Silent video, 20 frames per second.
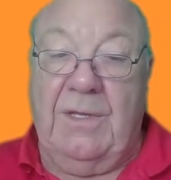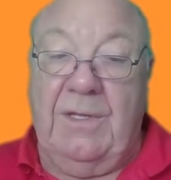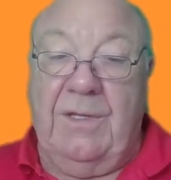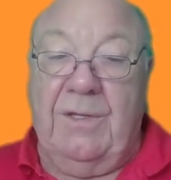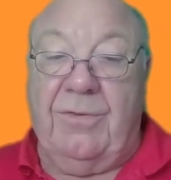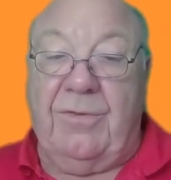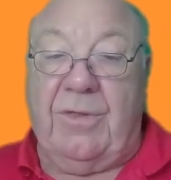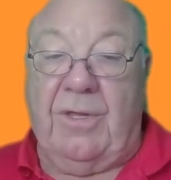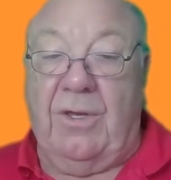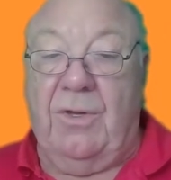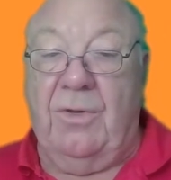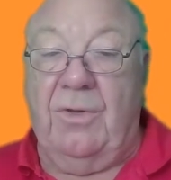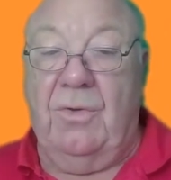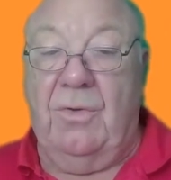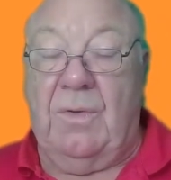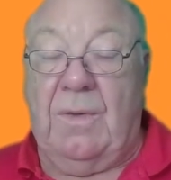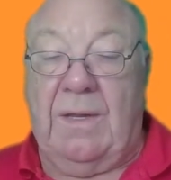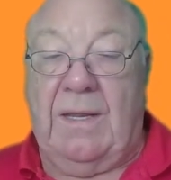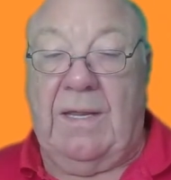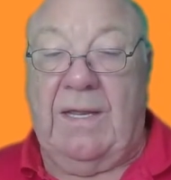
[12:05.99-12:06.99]
So
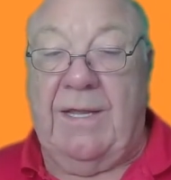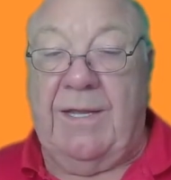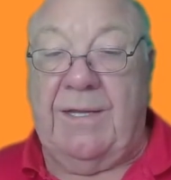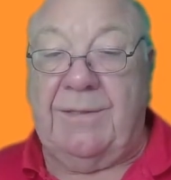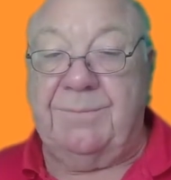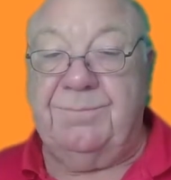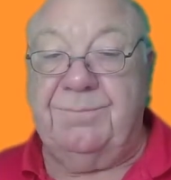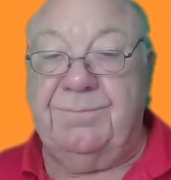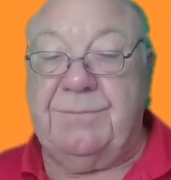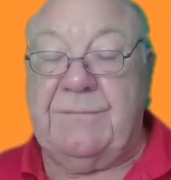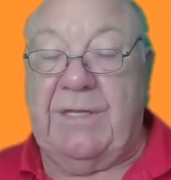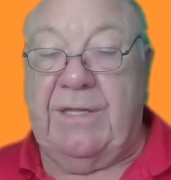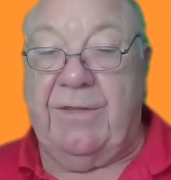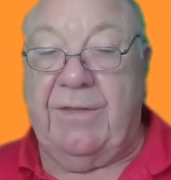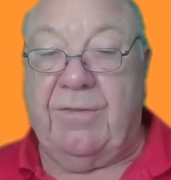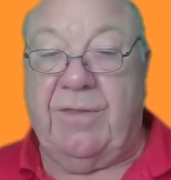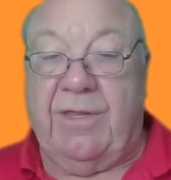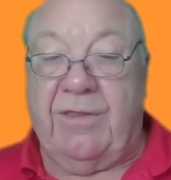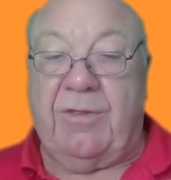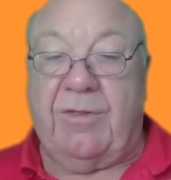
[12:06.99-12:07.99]
um,
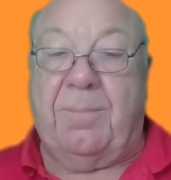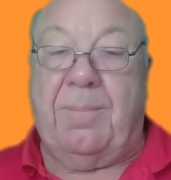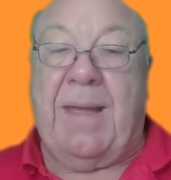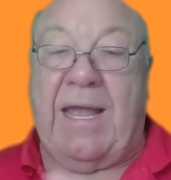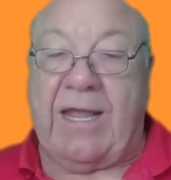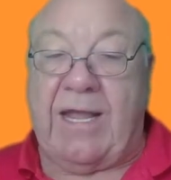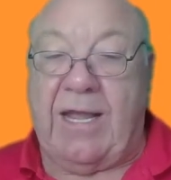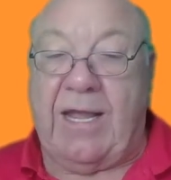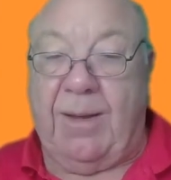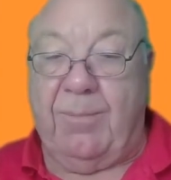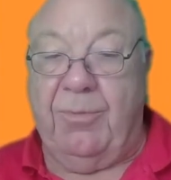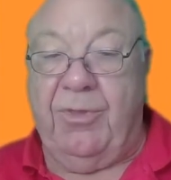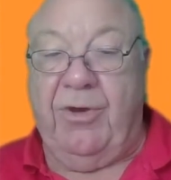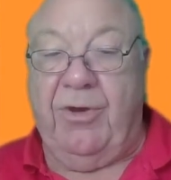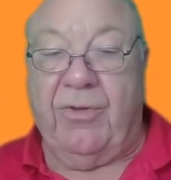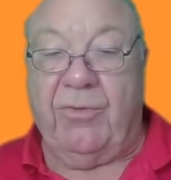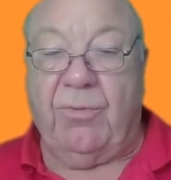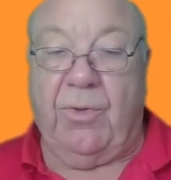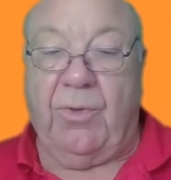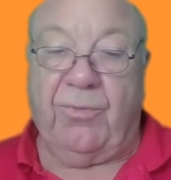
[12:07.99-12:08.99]
there's a backup there
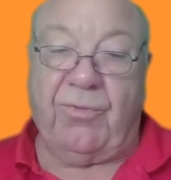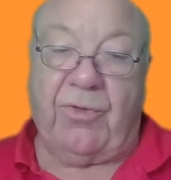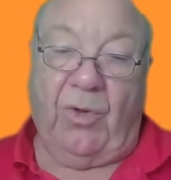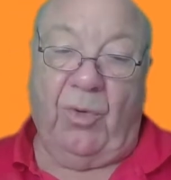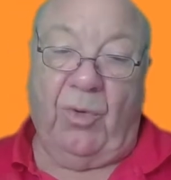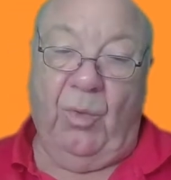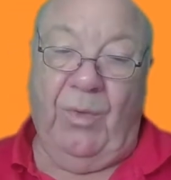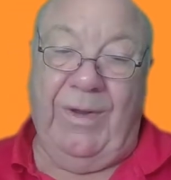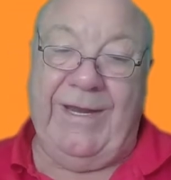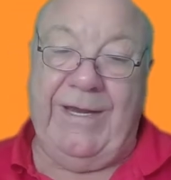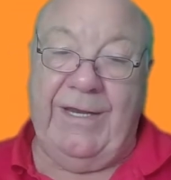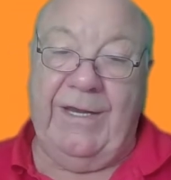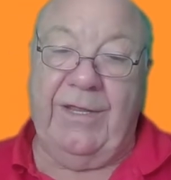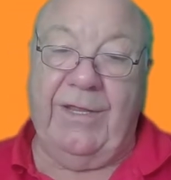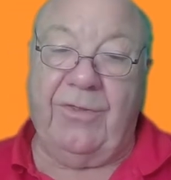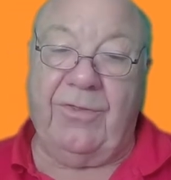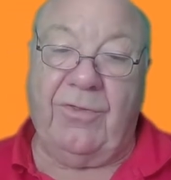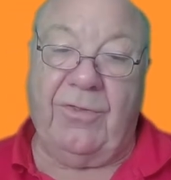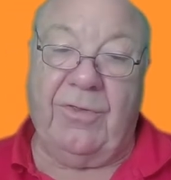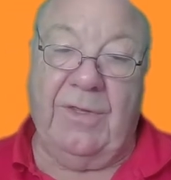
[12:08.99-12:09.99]
as well. So
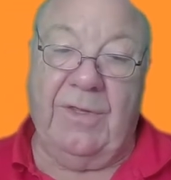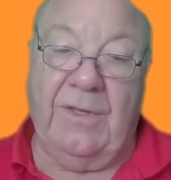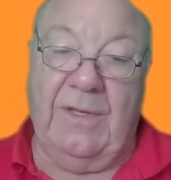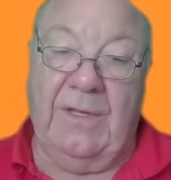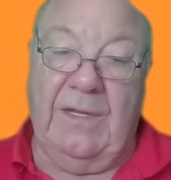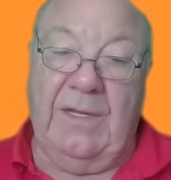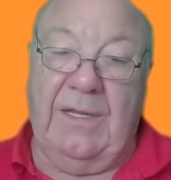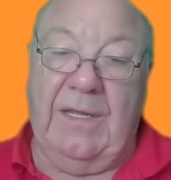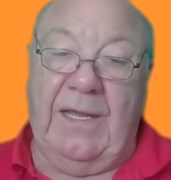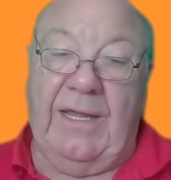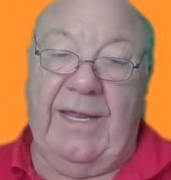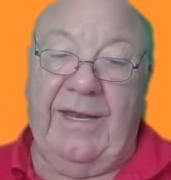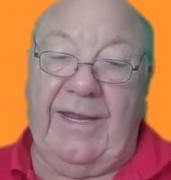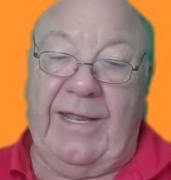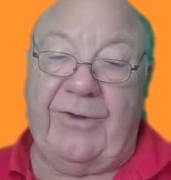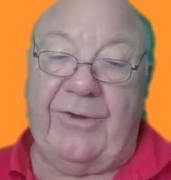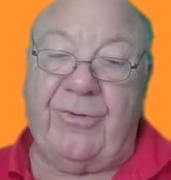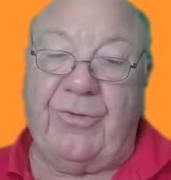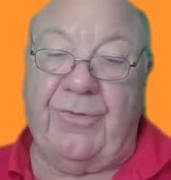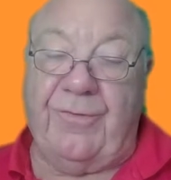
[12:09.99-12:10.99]
weakness and
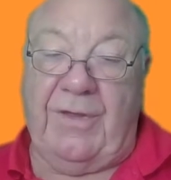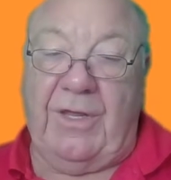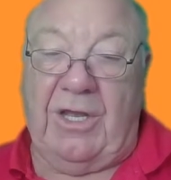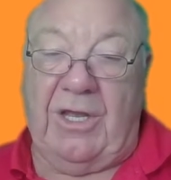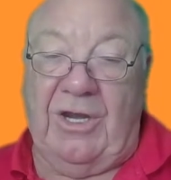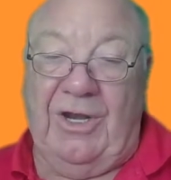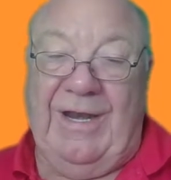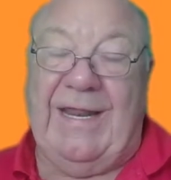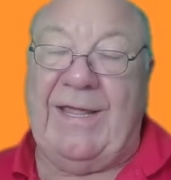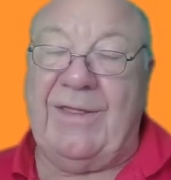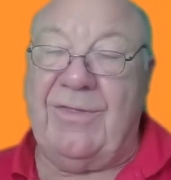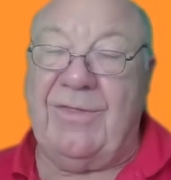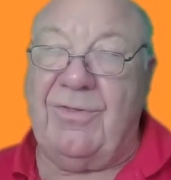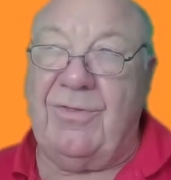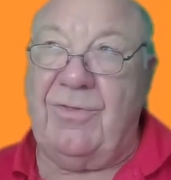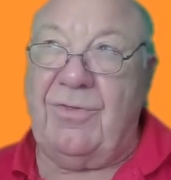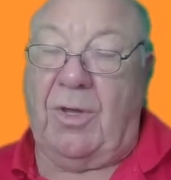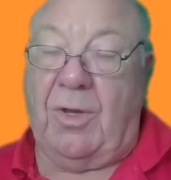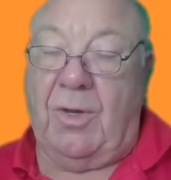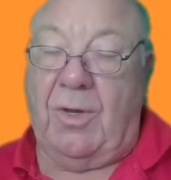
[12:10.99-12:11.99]
atrophy are
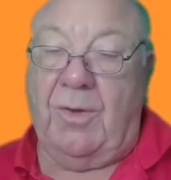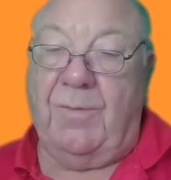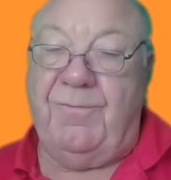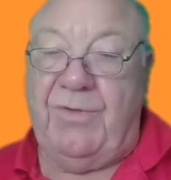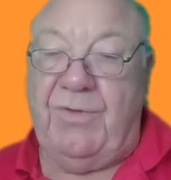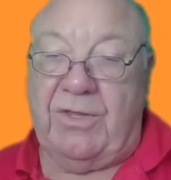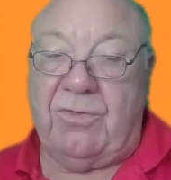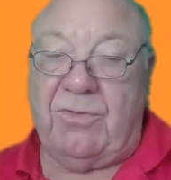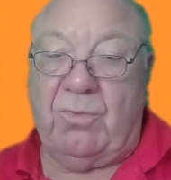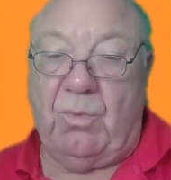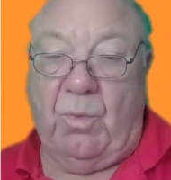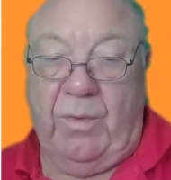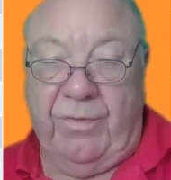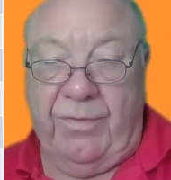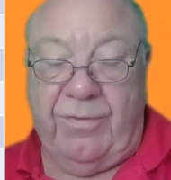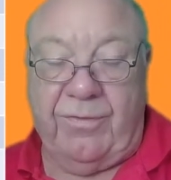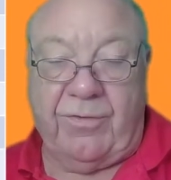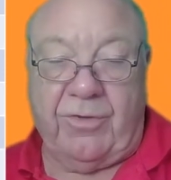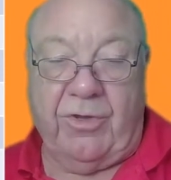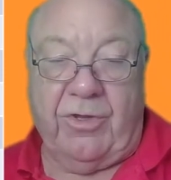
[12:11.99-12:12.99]
less obvious with
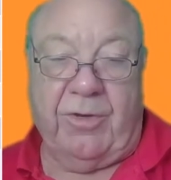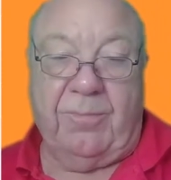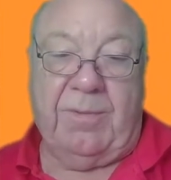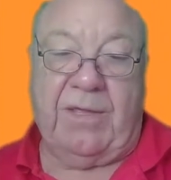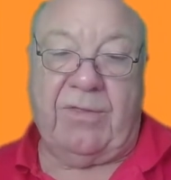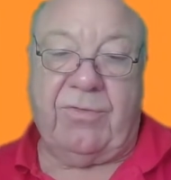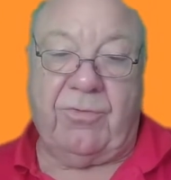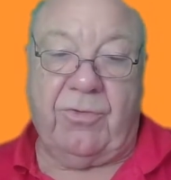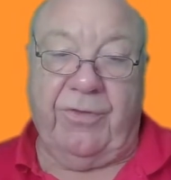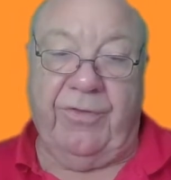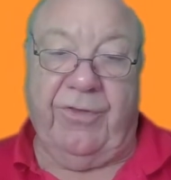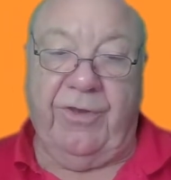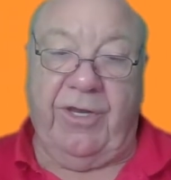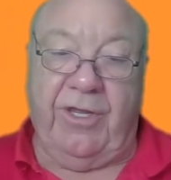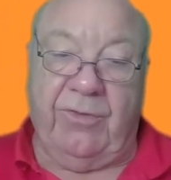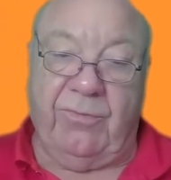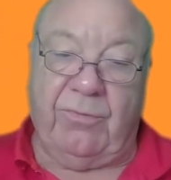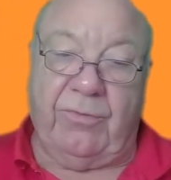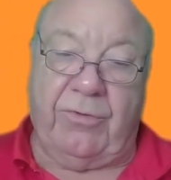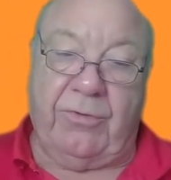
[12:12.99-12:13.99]
sternomastoid than
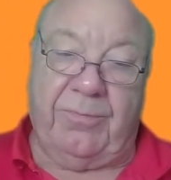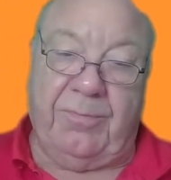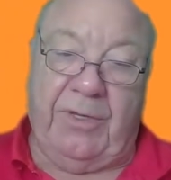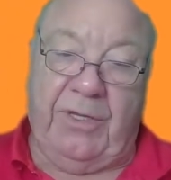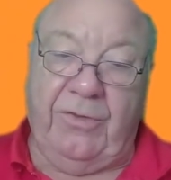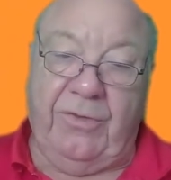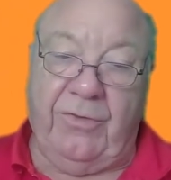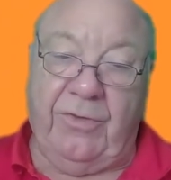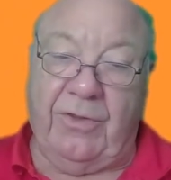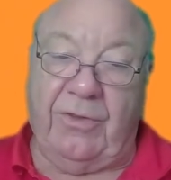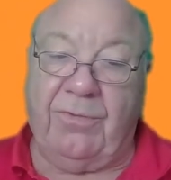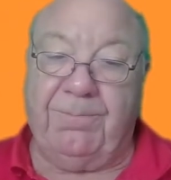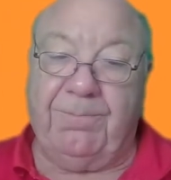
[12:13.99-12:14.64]
is with trapezius.